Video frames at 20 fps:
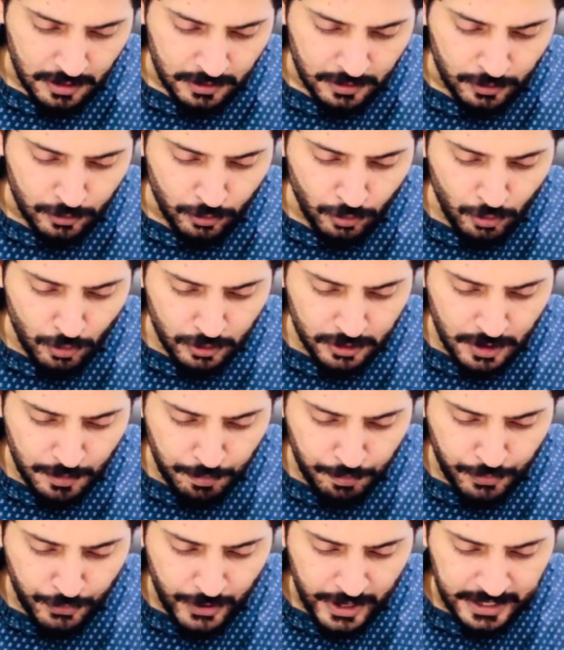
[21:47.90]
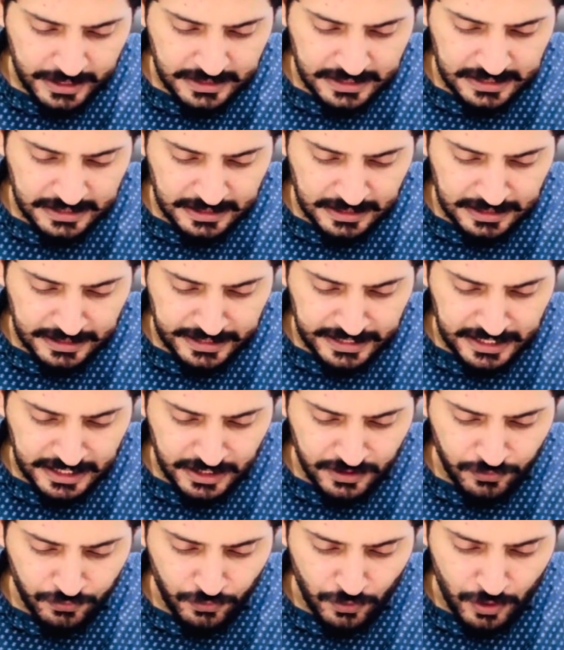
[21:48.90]
Though the practical
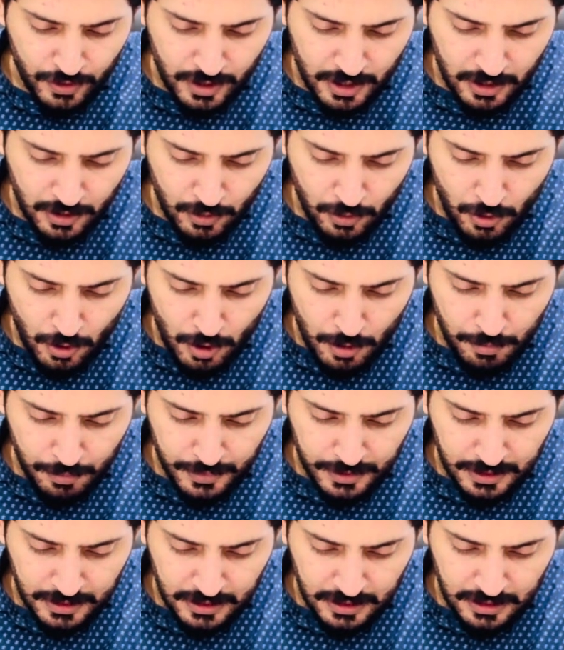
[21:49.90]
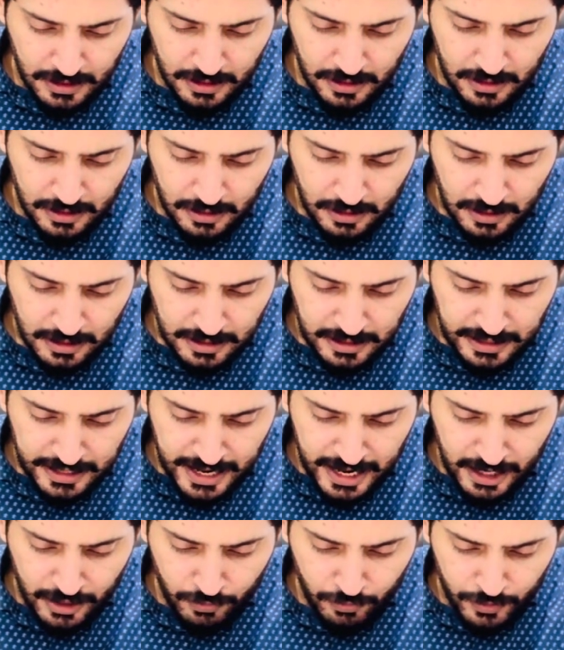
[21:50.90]
need for a common
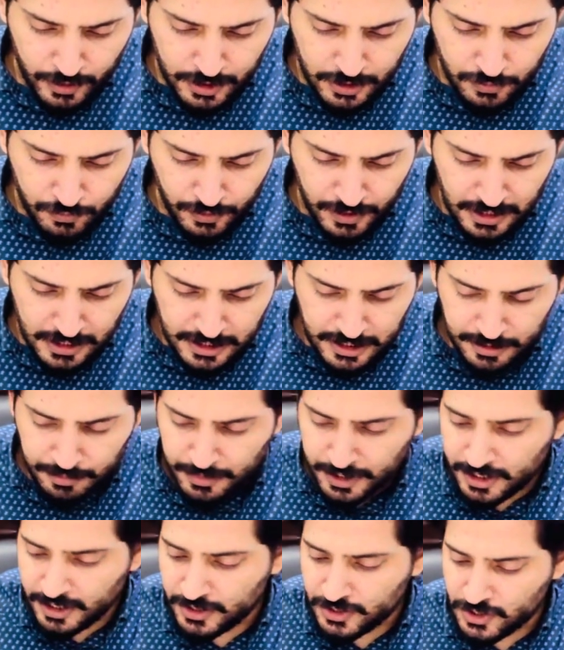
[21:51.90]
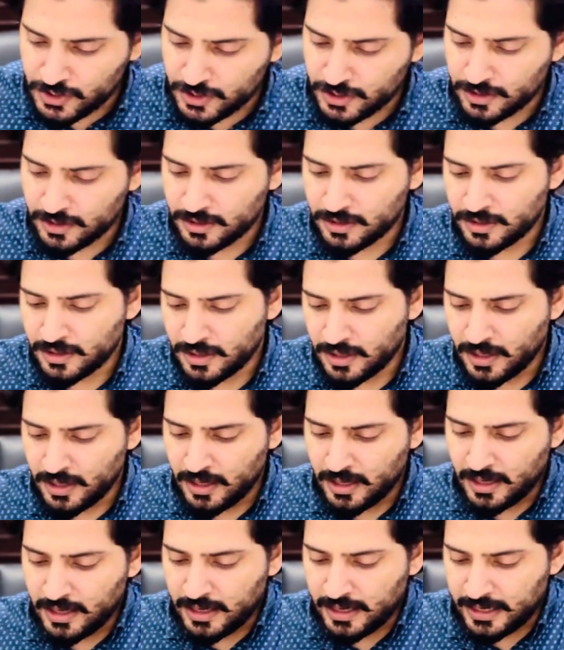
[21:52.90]
language will diminish.
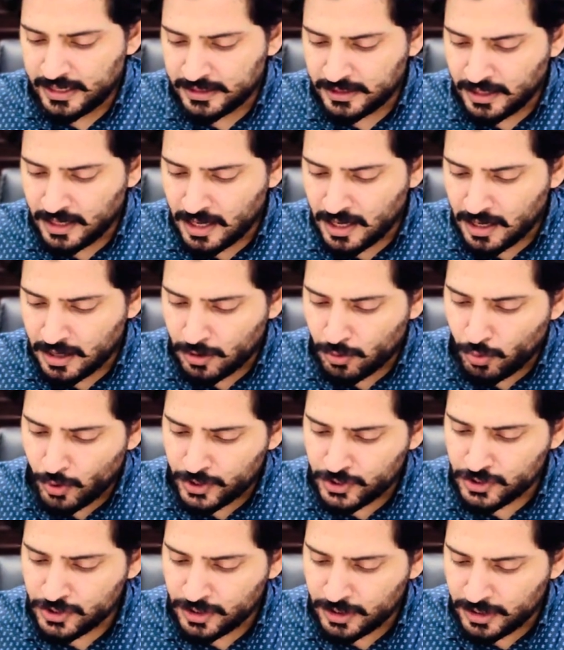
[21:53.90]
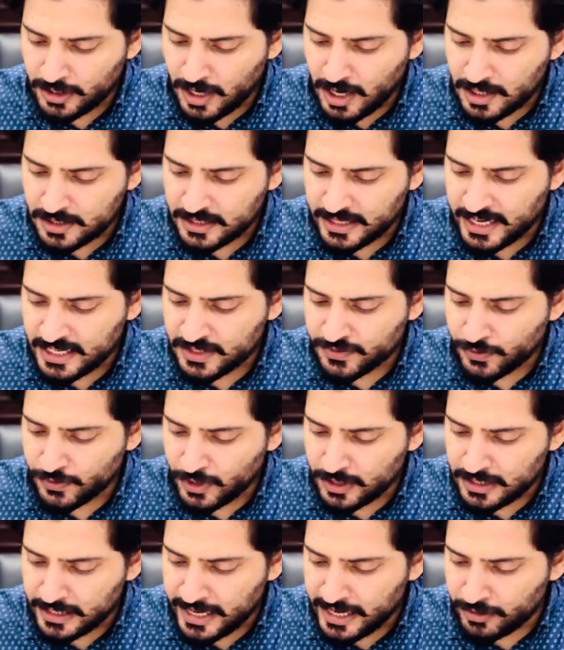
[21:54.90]
In the question he asks, as
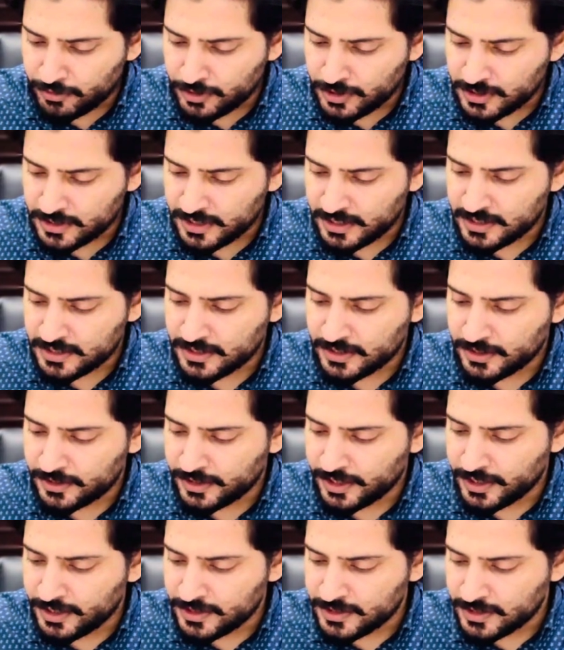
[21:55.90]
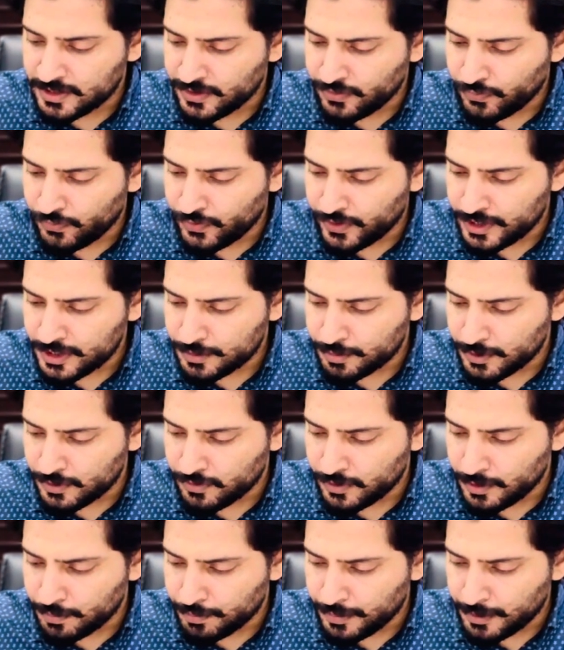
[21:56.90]
far as language is concerned, there is difference
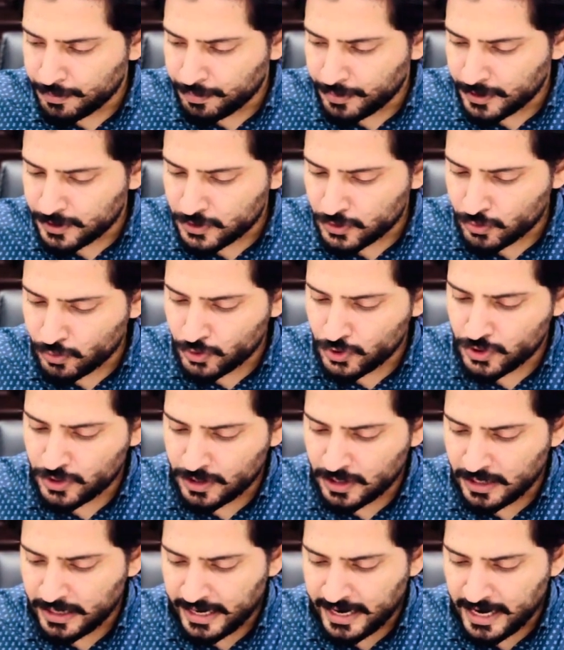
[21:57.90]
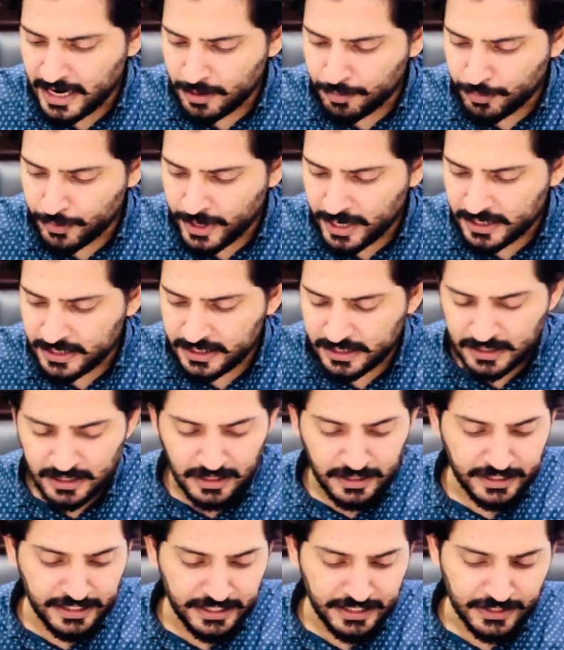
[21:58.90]
between people's social and
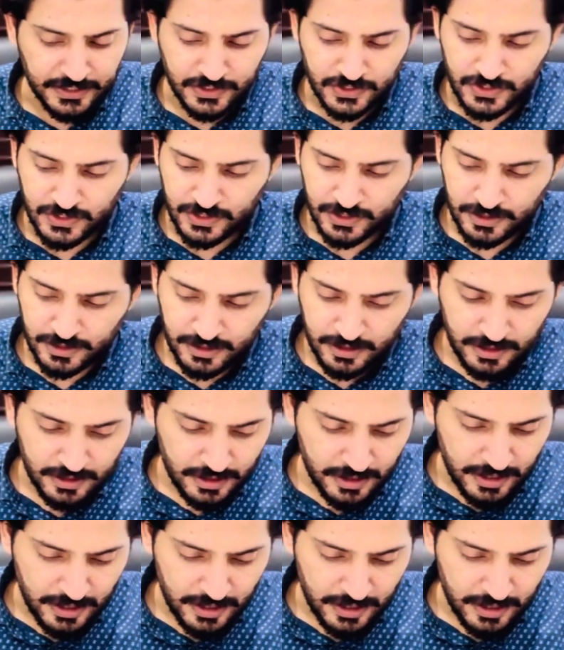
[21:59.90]
practical needs.